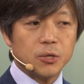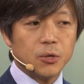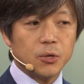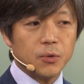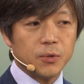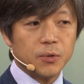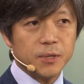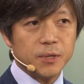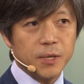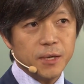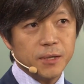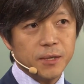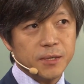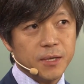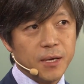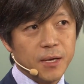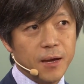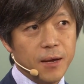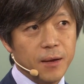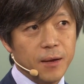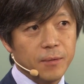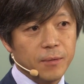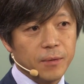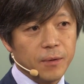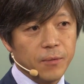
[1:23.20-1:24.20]
So they
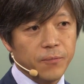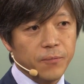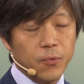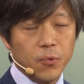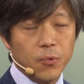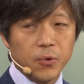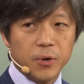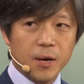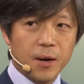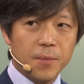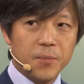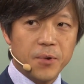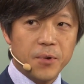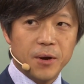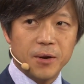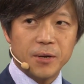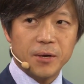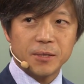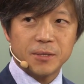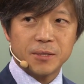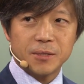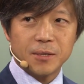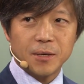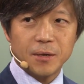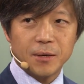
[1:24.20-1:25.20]
say the for
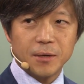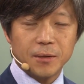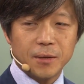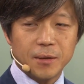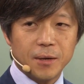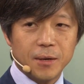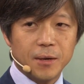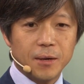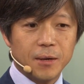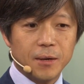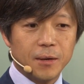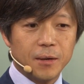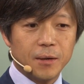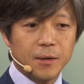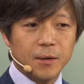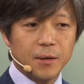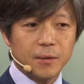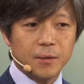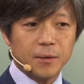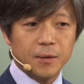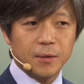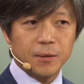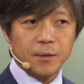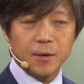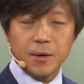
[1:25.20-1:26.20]
cameras,
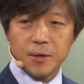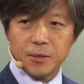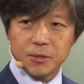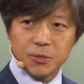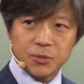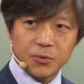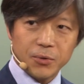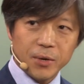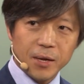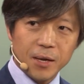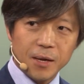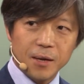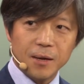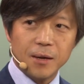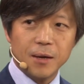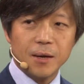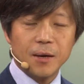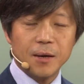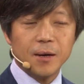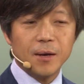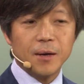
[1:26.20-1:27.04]
there are three